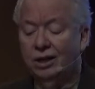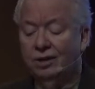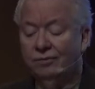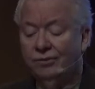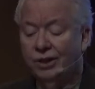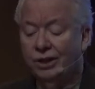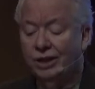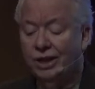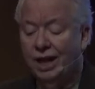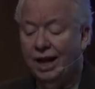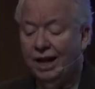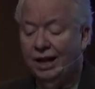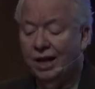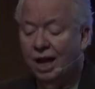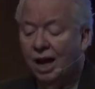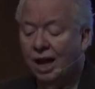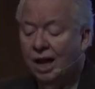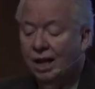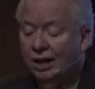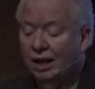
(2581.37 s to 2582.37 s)
of today.
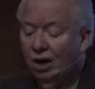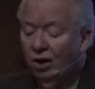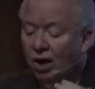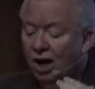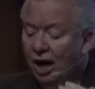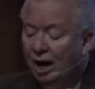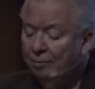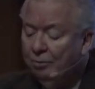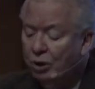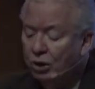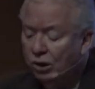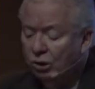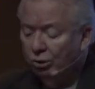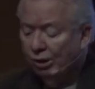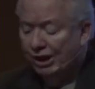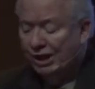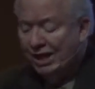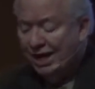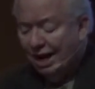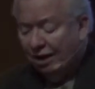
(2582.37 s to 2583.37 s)
Now, I'm going
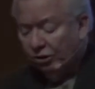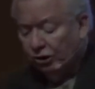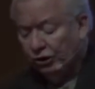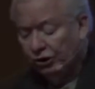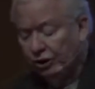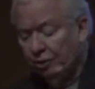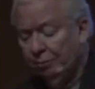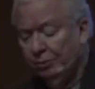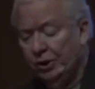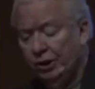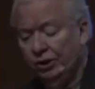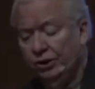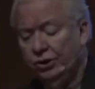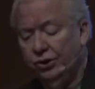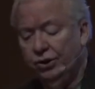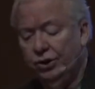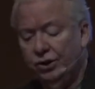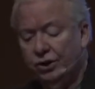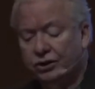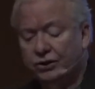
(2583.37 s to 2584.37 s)
to announce something
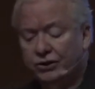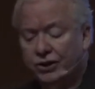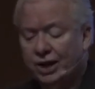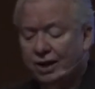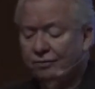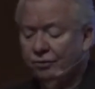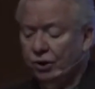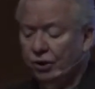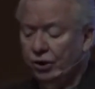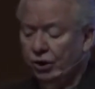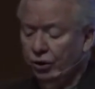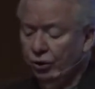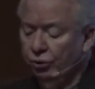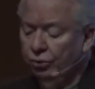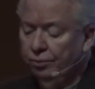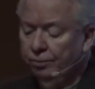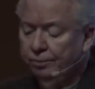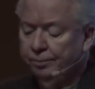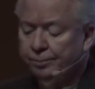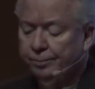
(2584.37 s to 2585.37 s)
to you this
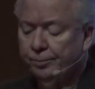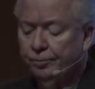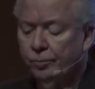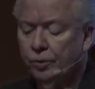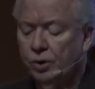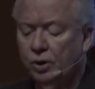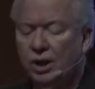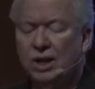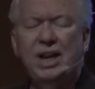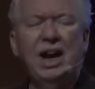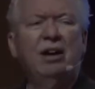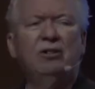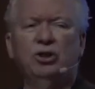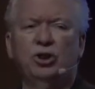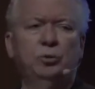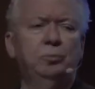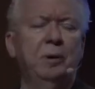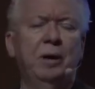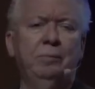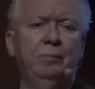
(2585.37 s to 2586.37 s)
afternoon.
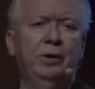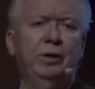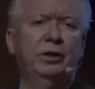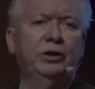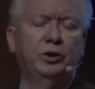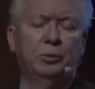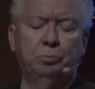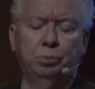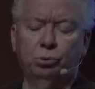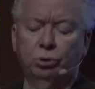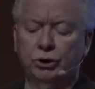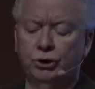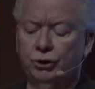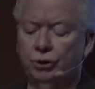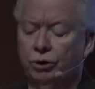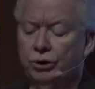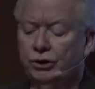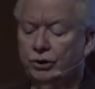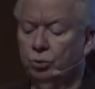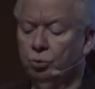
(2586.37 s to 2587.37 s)
Announce maybe is a poor
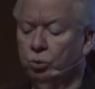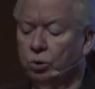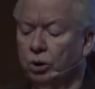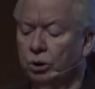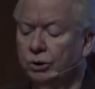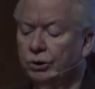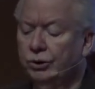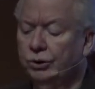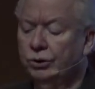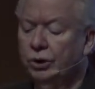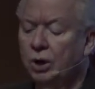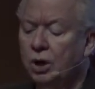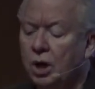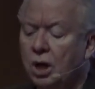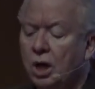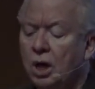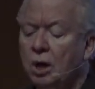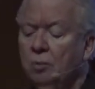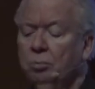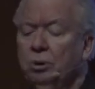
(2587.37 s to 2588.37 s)
choice of words,
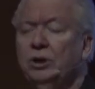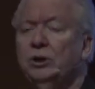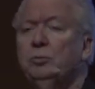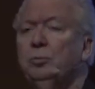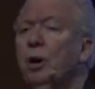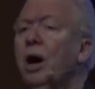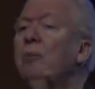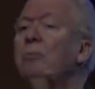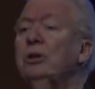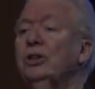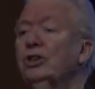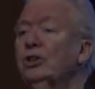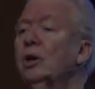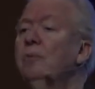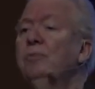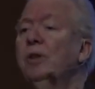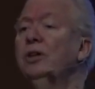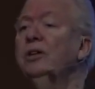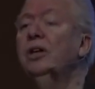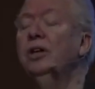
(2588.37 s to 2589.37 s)
but it's probably
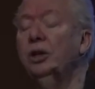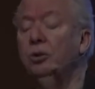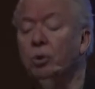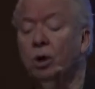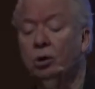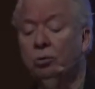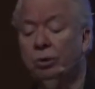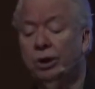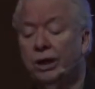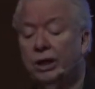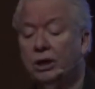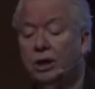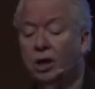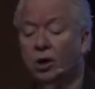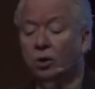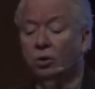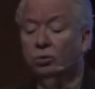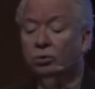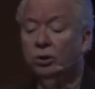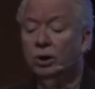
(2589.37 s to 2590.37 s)
something that you already
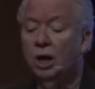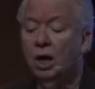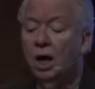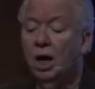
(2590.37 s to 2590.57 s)
know.